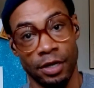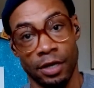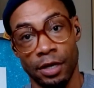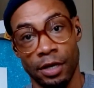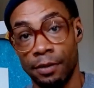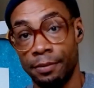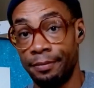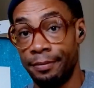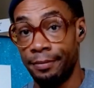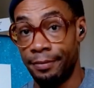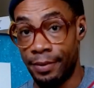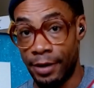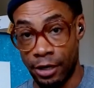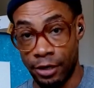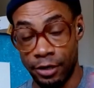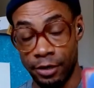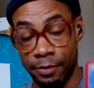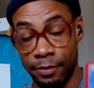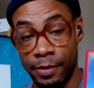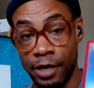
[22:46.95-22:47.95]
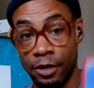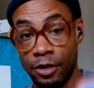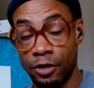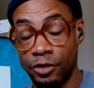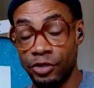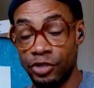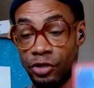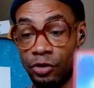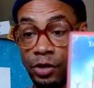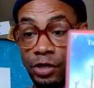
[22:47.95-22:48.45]
part of the miracles you're going
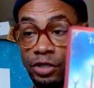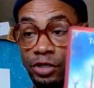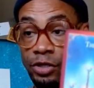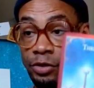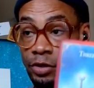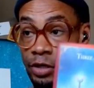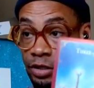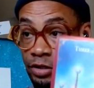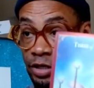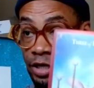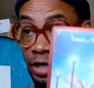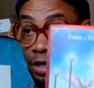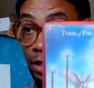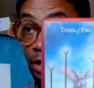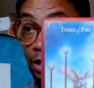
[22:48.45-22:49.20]
to uh, uh, you're